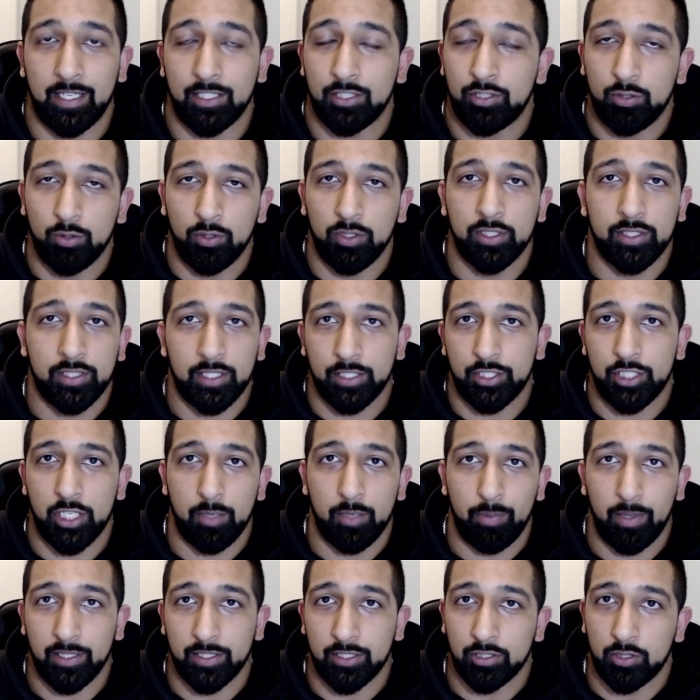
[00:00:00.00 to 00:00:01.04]
As soon as the
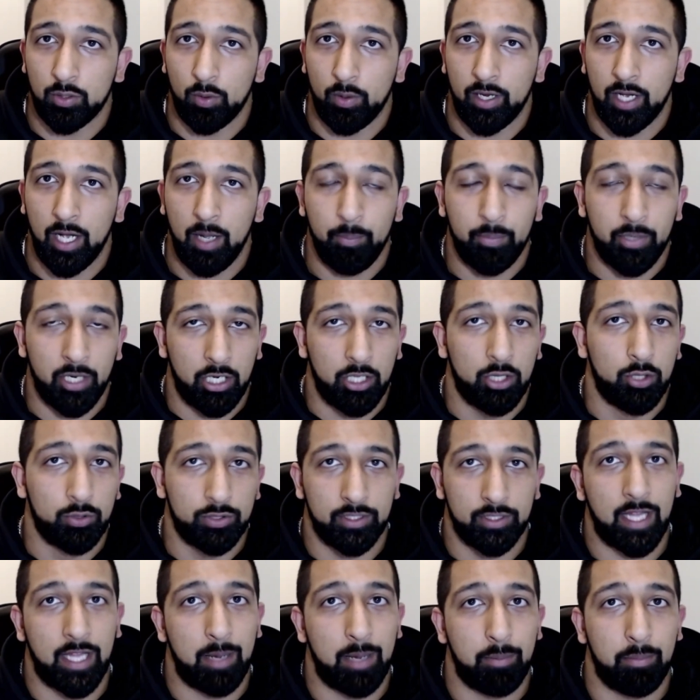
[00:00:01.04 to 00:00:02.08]
share price is going up, you're
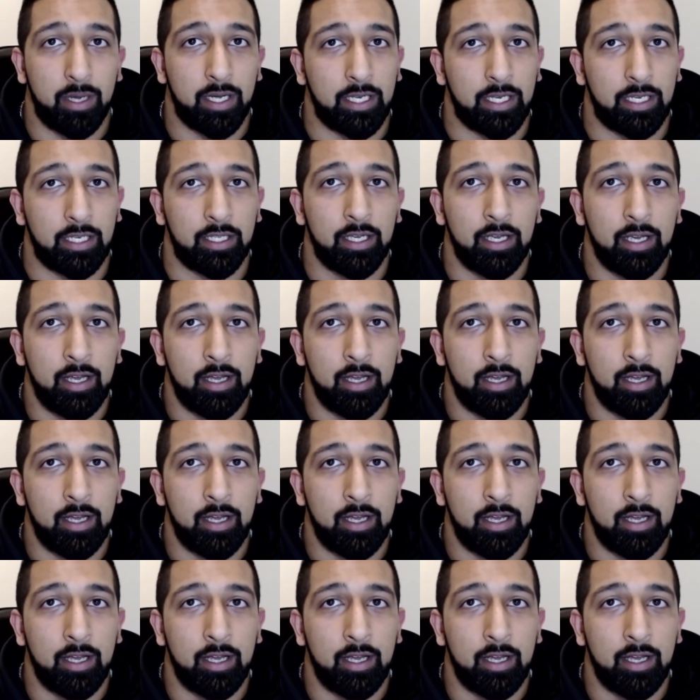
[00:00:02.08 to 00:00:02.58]
losing that money